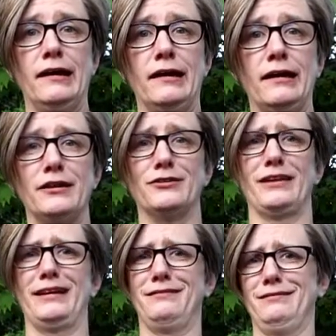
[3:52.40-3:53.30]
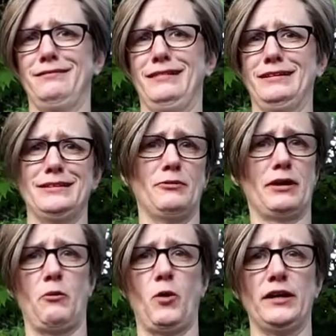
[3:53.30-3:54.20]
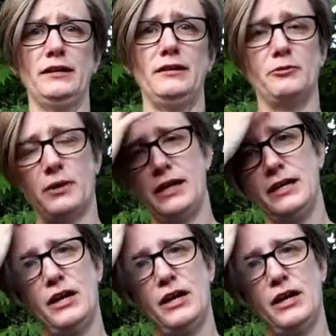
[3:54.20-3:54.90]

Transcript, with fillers: And you're like, that's not what I wanted, right?